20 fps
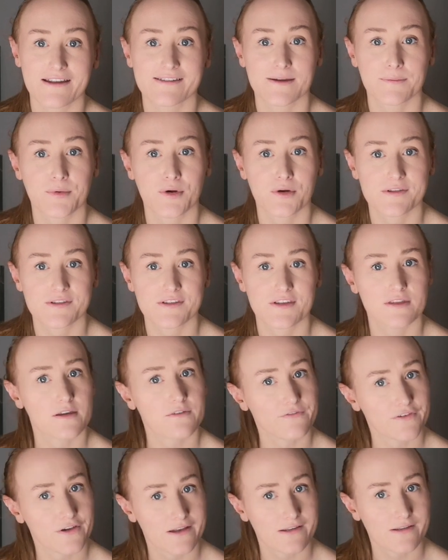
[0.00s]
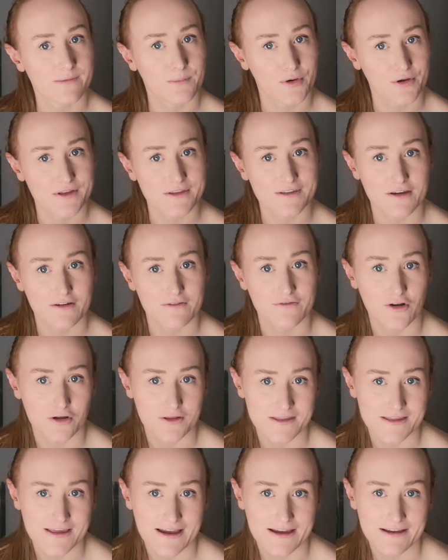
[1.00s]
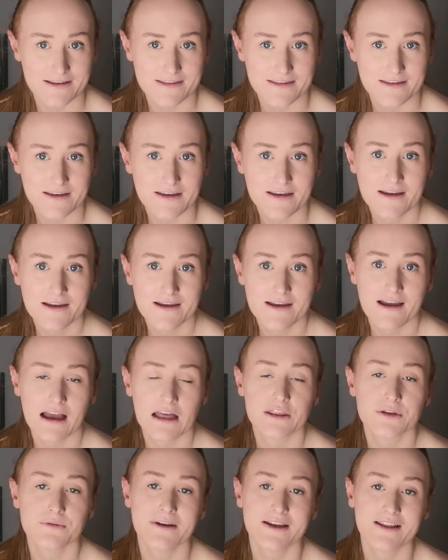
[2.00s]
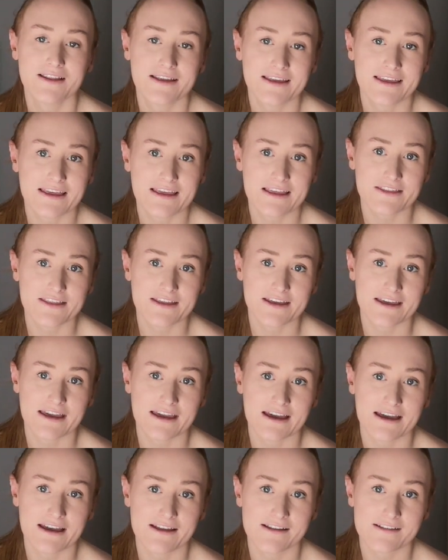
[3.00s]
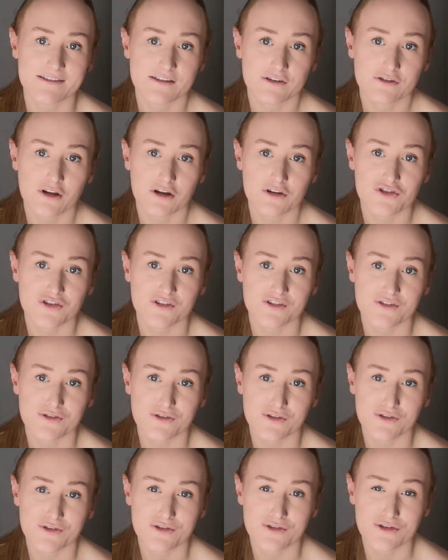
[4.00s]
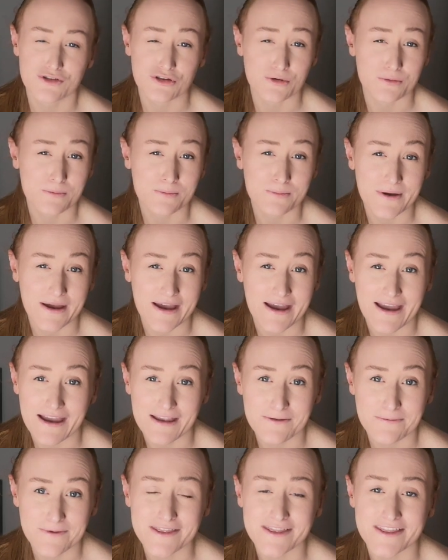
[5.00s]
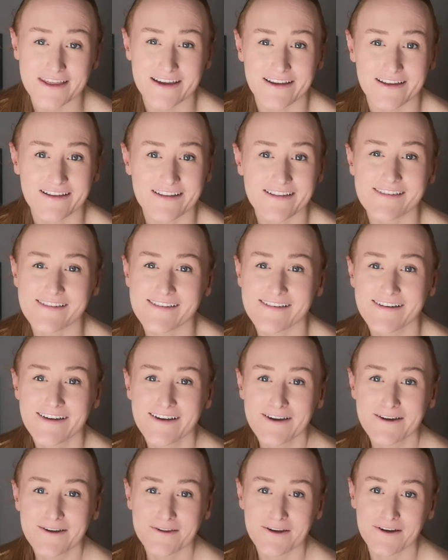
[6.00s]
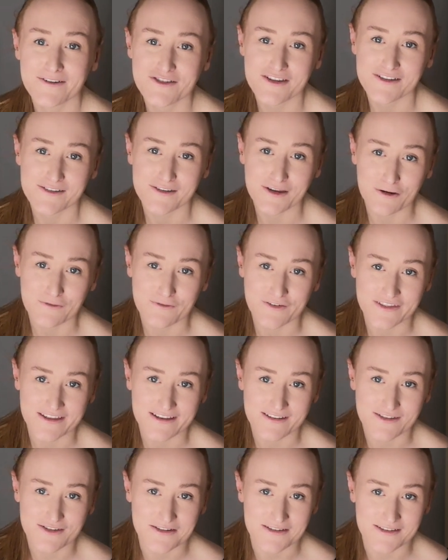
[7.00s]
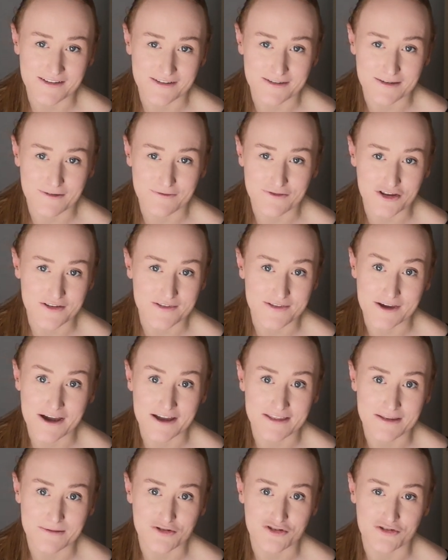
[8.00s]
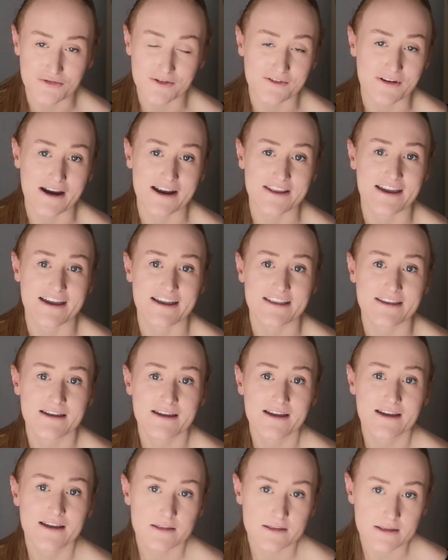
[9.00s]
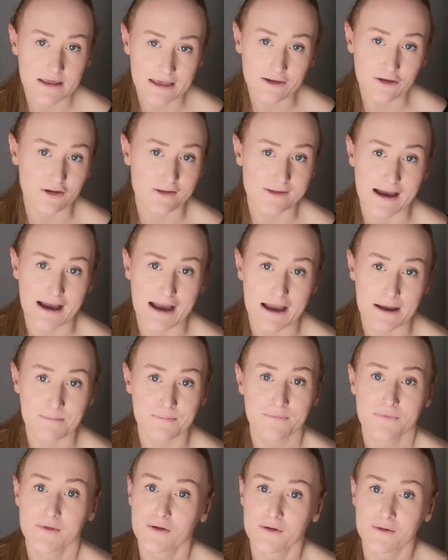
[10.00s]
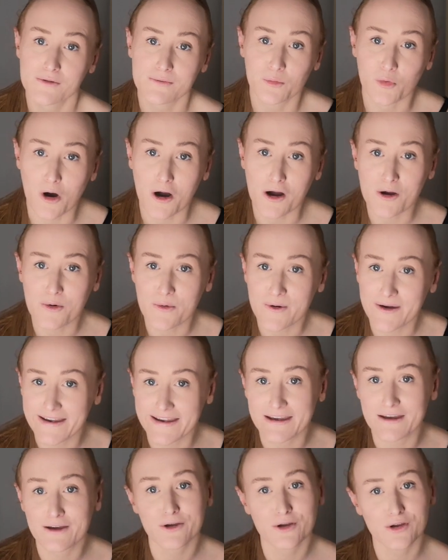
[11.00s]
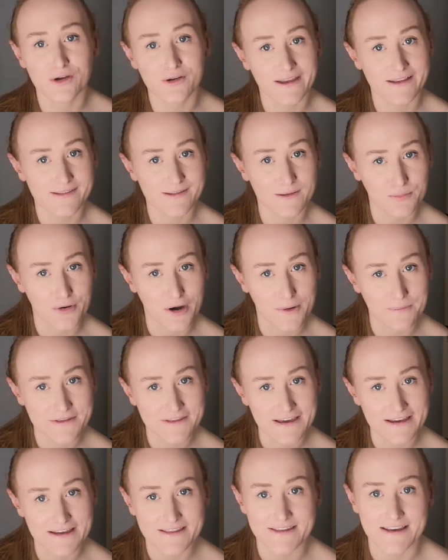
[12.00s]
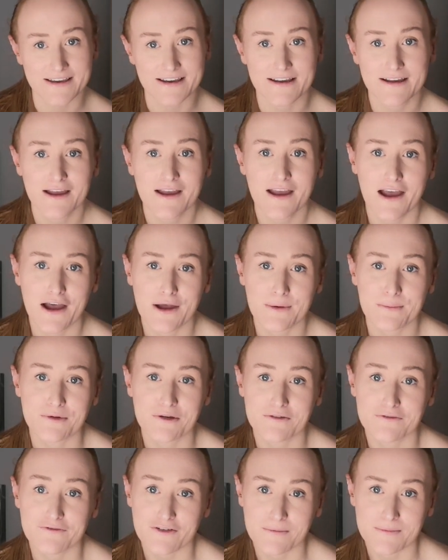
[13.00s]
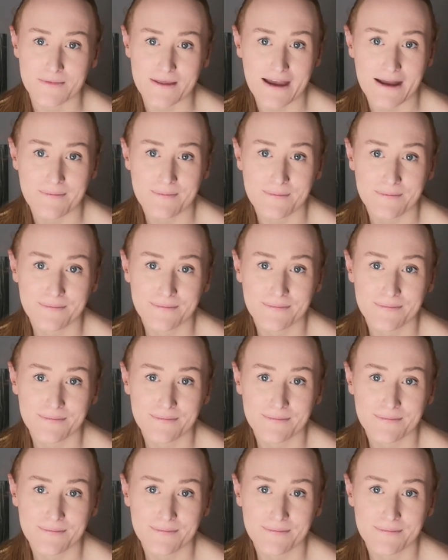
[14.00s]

as opposed to the first point of contact. And the really key thing here is to not just jump ahead with things, not just go for things just because you've just heard them just right then. Take your time, walk away, go get some proper data and move from there.